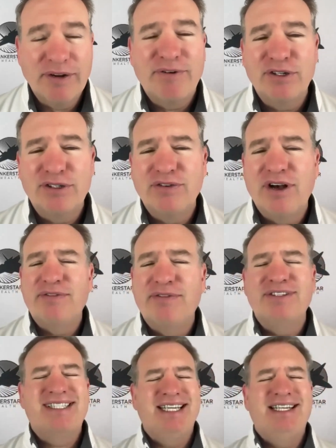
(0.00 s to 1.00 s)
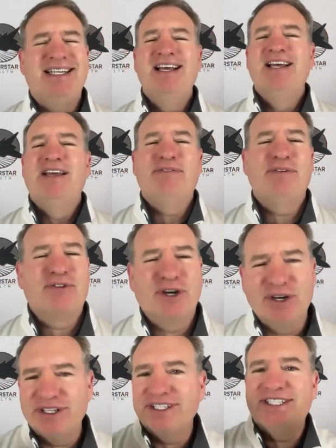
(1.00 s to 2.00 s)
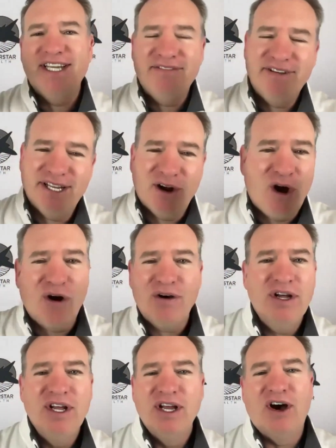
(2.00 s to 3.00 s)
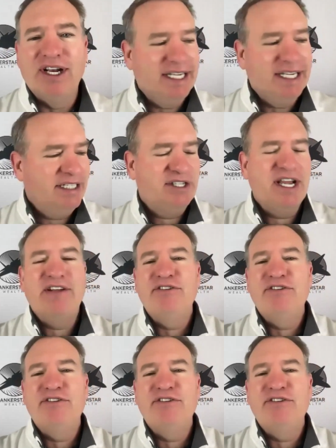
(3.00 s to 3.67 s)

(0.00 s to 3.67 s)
First of all, if you've seen, if you turn on the TV at all on any channel,